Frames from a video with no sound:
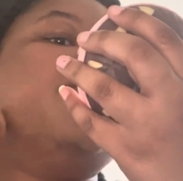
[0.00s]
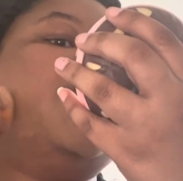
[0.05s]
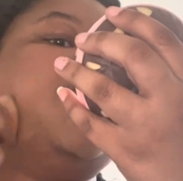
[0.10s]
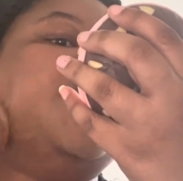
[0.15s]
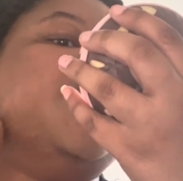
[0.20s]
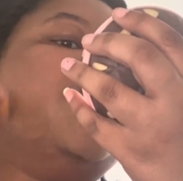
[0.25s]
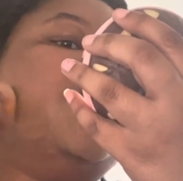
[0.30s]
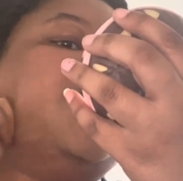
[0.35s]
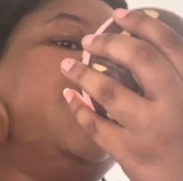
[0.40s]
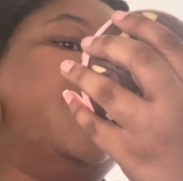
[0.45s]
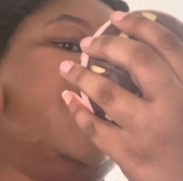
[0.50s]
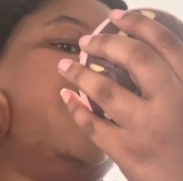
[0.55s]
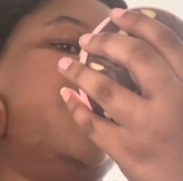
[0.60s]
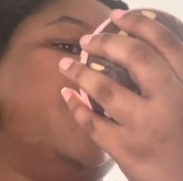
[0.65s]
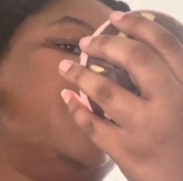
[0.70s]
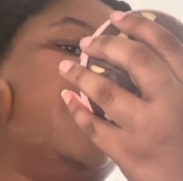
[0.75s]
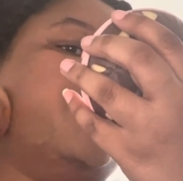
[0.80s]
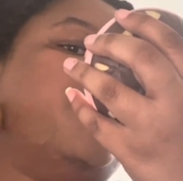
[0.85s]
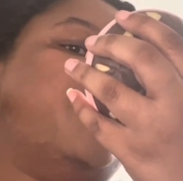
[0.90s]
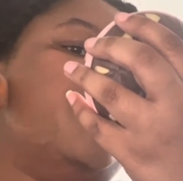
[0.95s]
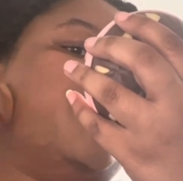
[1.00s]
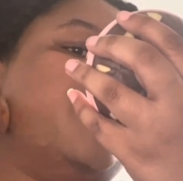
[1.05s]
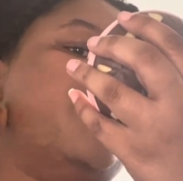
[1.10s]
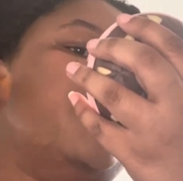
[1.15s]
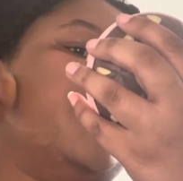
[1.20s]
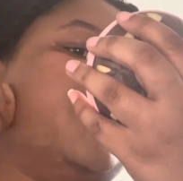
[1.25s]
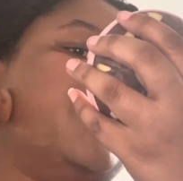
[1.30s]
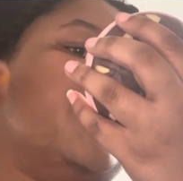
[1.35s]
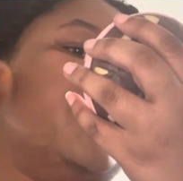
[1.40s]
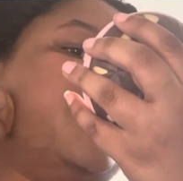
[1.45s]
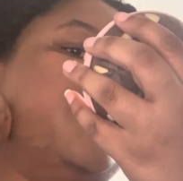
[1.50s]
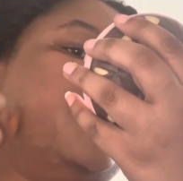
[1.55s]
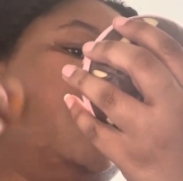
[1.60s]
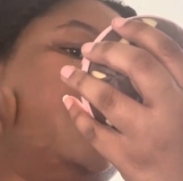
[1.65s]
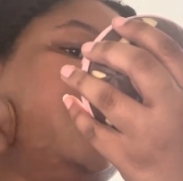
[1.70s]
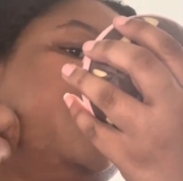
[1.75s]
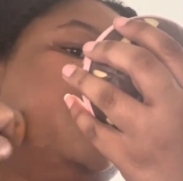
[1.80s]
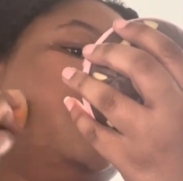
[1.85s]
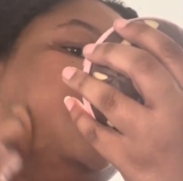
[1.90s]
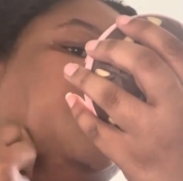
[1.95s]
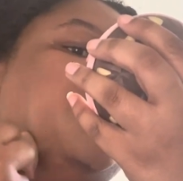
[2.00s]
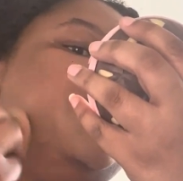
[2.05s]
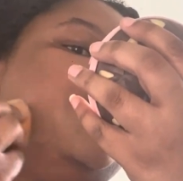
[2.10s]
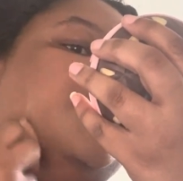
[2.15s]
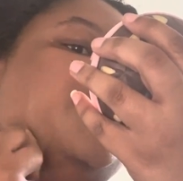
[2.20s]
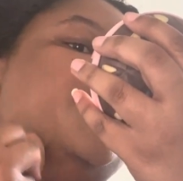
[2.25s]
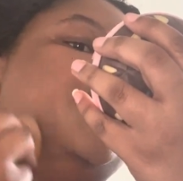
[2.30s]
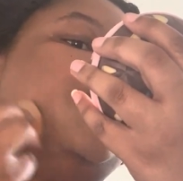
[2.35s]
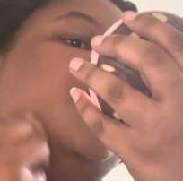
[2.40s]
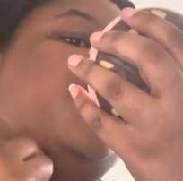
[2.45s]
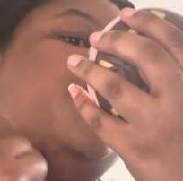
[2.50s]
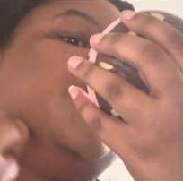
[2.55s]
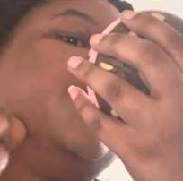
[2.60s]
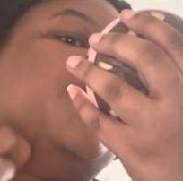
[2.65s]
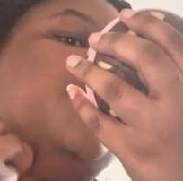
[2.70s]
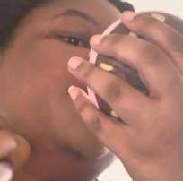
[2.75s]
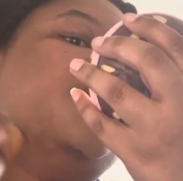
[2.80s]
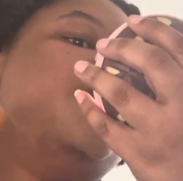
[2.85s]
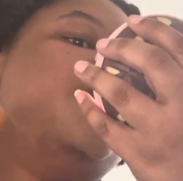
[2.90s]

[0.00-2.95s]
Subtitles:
I start with the perimeter, usually.